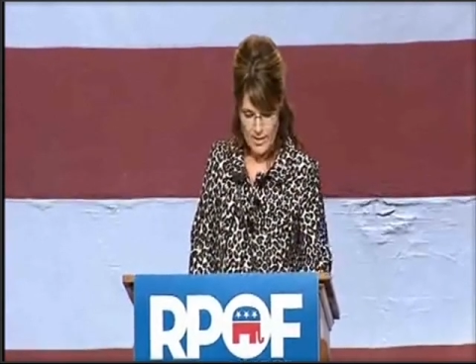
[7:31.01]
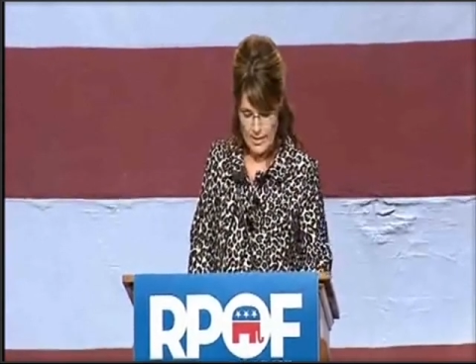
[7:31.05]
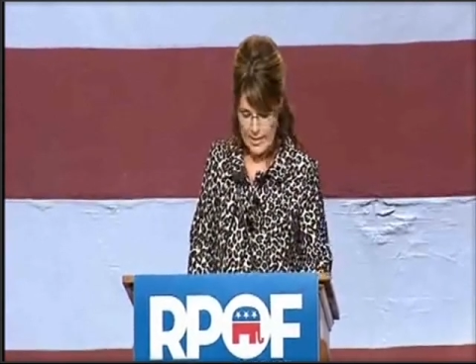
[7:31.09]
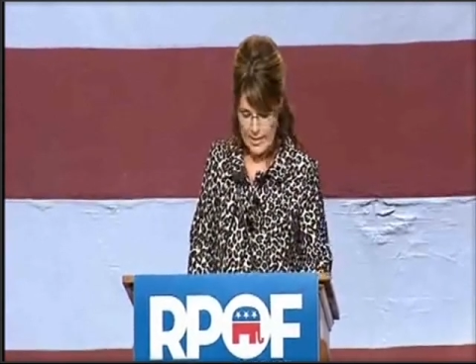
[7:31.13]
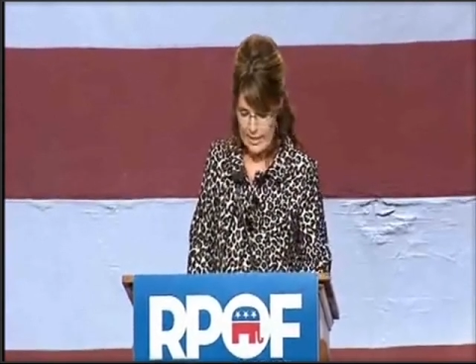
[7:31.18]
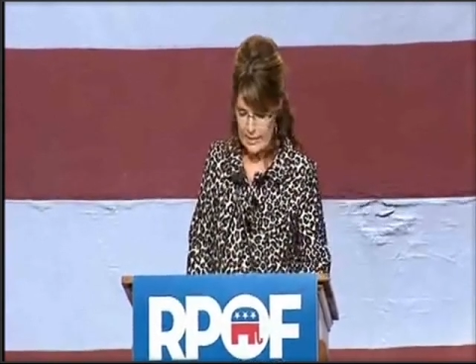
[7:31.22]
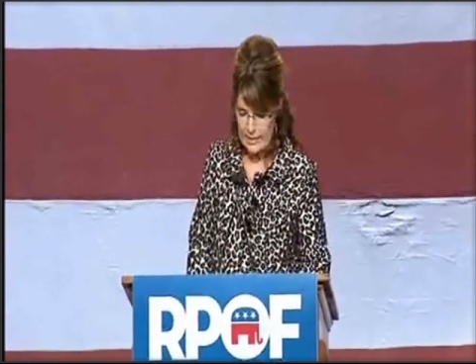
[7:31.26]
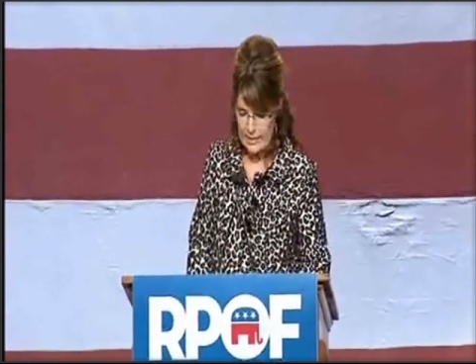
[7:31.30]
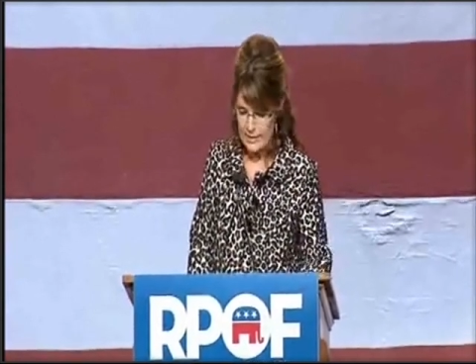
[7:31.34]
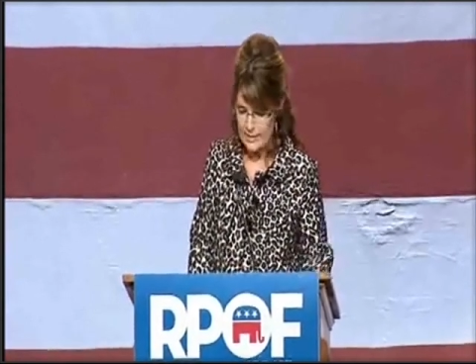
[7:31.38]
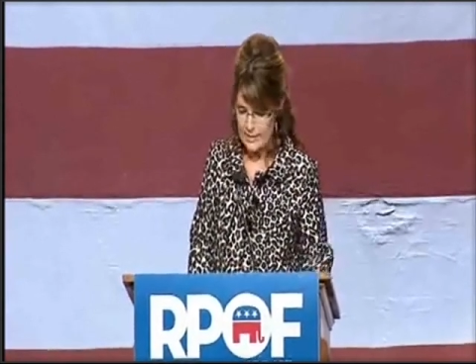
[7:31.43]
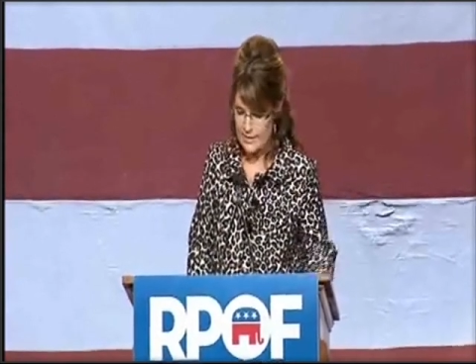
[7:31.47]

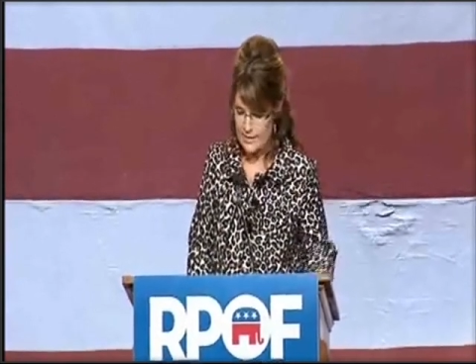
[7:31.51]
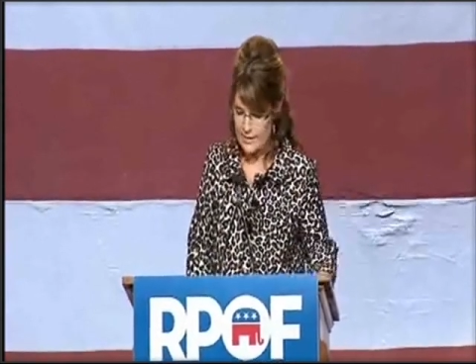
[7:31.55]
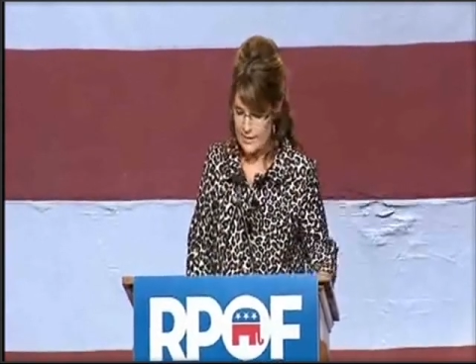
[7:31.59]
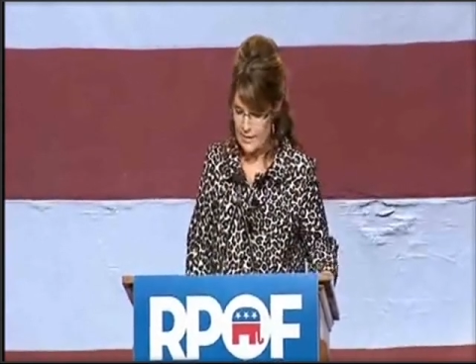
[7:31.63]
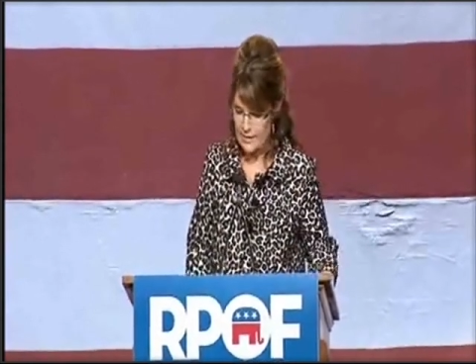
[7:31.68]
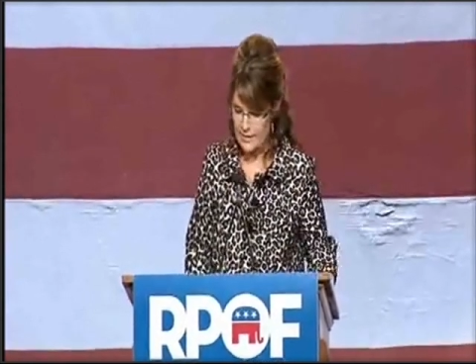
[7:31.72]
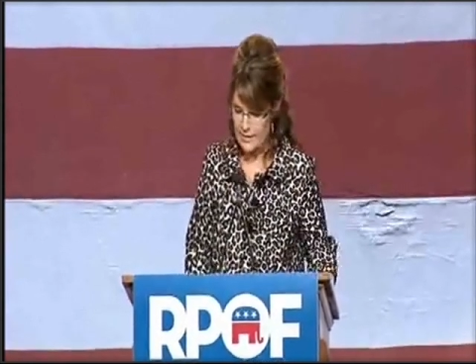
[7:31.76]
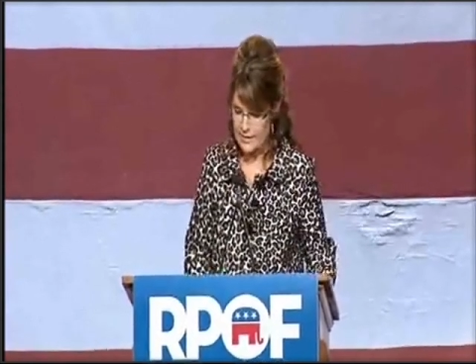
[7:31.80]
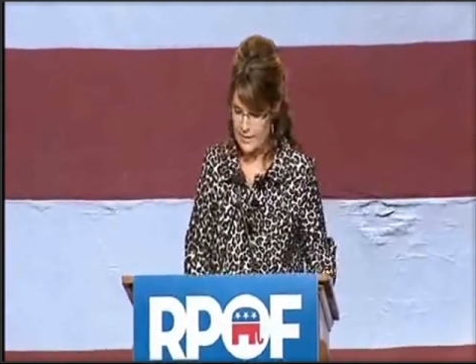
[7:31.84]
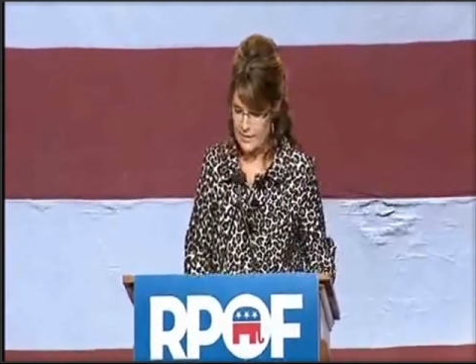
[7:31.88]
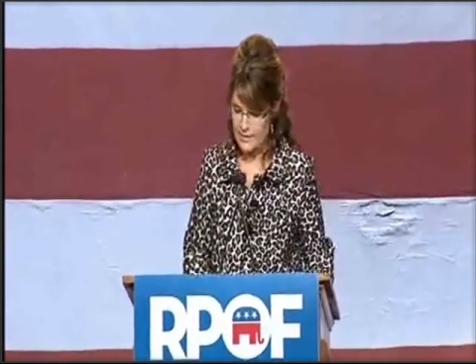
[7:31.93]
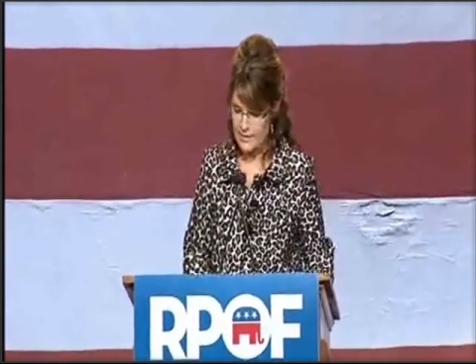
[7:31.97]

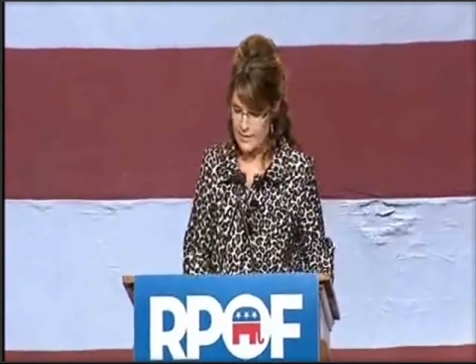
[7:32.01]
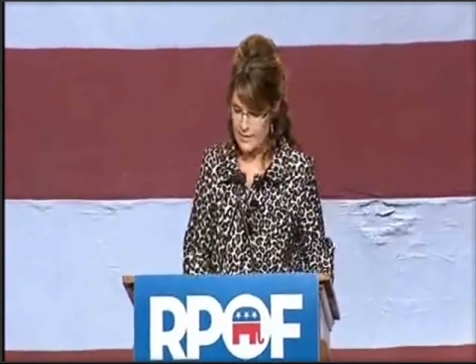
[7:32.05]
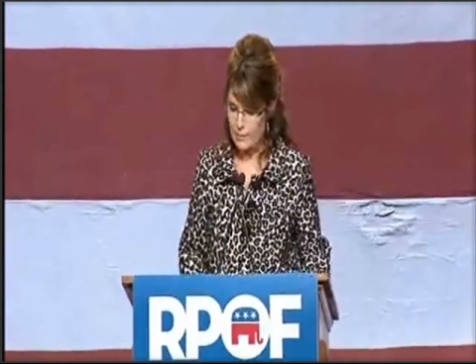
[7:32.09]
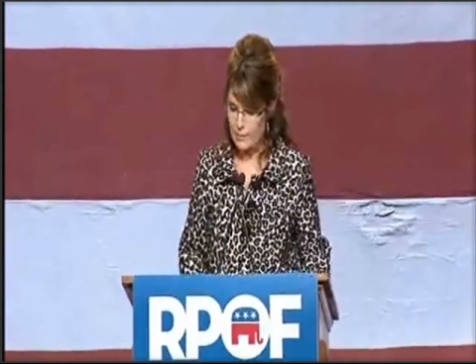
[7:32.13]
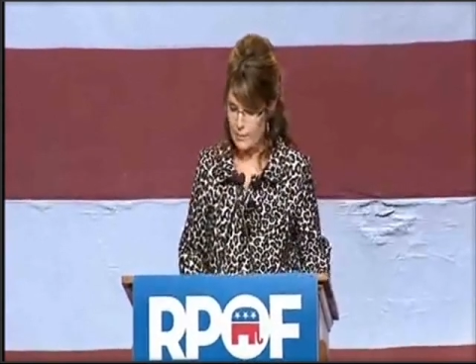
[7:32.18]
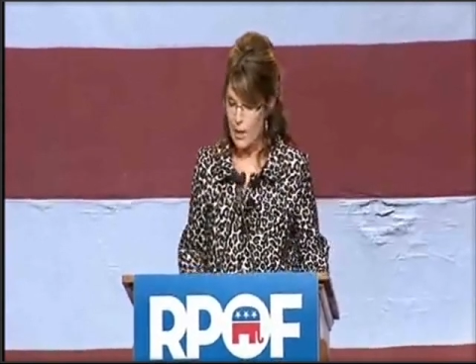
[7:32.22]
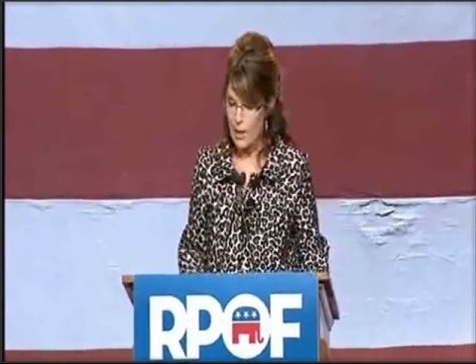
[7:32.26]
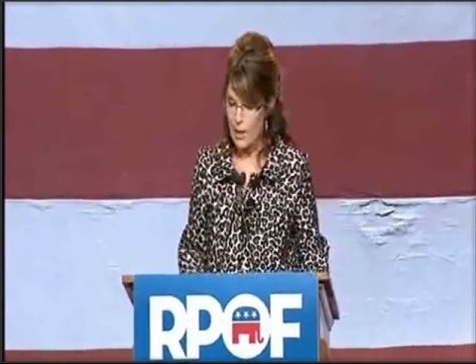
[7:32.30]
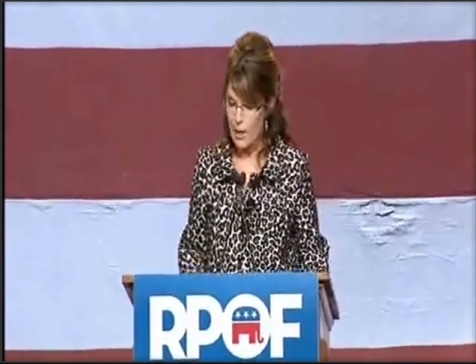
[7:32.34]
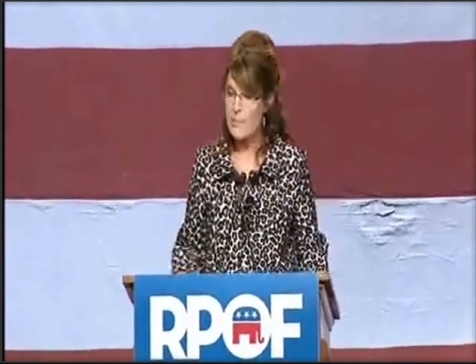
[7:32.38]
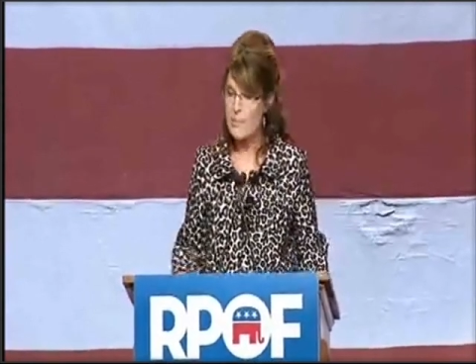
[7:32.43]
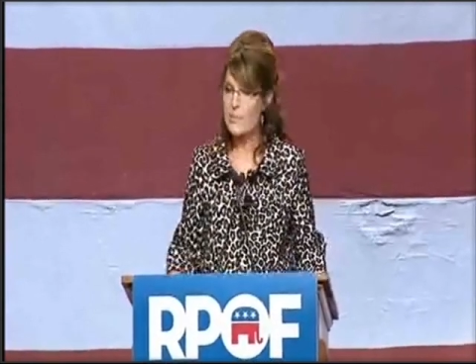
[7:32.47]
insist that the
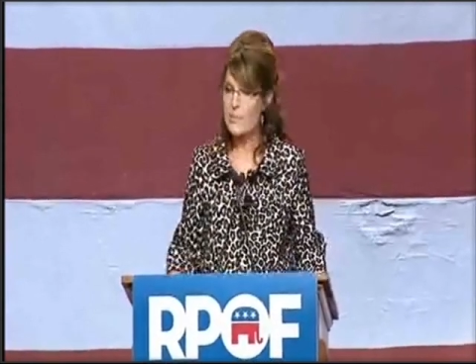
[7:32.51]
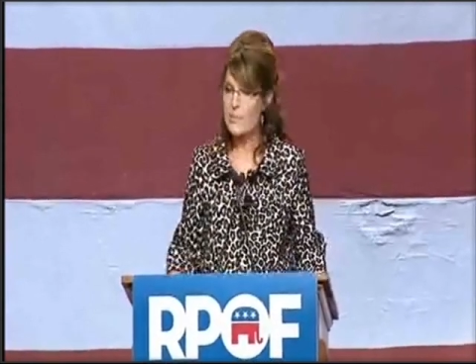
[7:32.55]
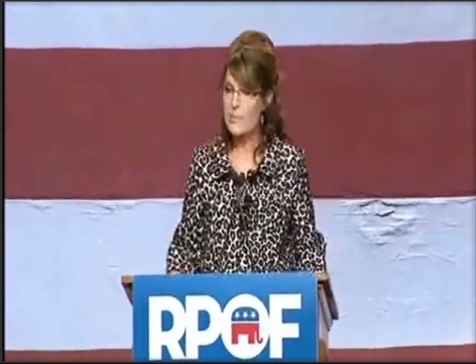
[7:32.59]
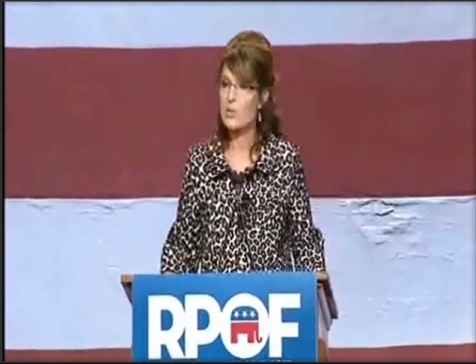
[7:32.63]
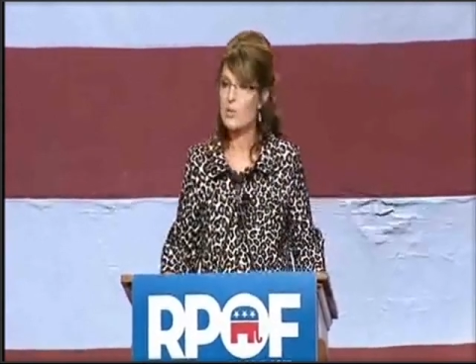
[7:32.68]
problems